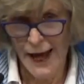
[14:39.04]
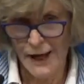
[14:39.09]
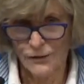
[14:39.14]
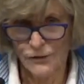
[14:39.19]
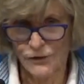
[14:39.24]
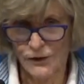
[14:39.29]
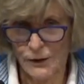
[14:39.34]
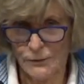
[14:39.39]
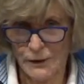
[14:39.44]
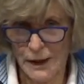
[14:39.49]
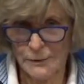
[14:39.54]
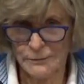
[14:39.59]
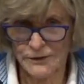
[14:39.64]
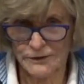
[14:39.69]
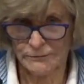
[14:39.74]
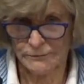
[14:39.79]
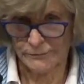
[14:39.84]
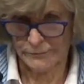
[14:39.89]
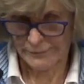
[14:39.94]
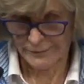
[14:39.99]
So
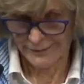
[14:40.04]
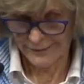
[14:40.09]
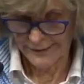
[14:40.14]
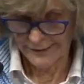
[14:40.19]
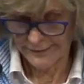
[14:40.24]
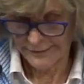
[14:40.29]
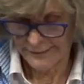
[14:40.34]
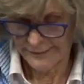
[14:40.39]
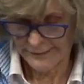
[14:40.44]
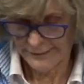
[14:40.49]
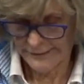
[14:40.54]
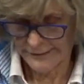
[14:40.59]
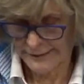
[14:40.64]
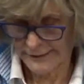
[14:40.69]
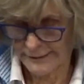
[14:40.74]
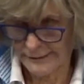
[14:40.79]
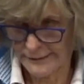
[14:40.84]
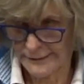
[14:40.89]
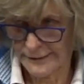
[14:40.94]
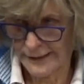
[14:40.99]
this is
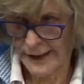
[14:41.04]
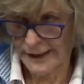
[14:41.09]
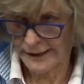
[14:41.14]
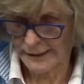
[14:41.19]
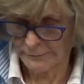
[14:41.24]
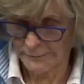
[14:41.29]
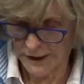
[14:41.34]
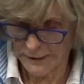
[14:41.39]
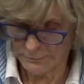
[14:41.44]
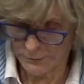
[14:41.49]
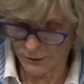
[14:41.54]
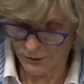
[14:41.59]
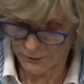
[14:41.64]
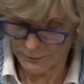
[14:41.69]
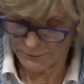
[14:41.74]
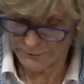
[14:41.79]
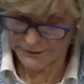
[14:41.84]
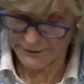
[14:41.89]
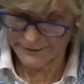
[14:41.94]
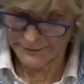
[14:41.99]
not in my book,
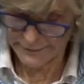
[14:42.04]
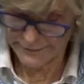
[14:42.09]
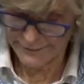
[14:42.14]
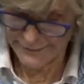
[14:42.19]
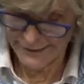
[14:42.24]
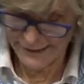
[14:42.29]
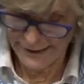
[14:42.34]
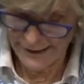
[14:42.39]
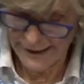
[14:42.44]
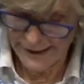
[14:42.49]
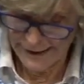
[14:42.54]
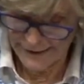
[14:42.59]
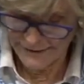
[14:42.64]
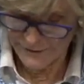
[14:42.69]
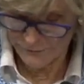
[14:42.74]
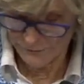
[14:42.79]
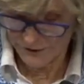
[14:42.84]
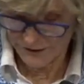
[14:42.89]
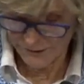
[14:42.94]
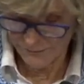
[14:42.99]
but it's
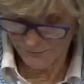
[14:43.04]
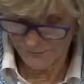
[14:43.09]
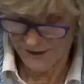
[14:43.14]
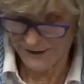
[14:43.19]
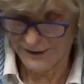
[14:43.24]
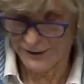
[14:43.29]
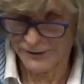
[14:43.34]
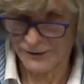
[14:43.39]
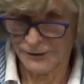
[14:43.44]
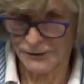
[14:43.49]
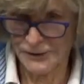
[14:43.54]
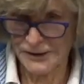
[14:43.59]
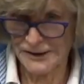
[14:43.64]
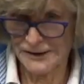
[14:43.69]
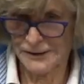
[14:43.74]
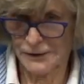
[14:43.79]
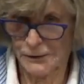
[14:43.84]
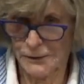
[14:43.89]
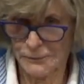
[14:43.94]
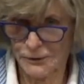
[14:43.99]
a very funny story,
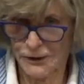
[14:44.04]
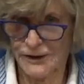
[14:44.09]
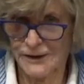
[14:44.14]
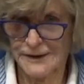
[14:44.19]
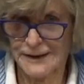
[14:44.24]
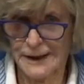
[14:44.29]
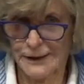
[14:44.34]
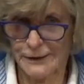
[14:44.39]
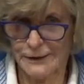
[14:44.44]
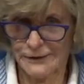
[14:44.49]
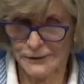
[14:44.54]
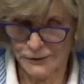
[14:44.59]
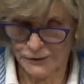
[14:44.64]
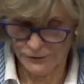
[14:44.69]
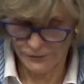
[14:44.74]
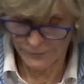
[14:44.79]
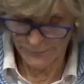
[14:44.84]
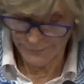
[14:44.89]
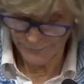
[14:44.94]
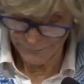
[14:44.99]
so I'm going to tell it to
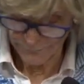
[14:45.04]
you.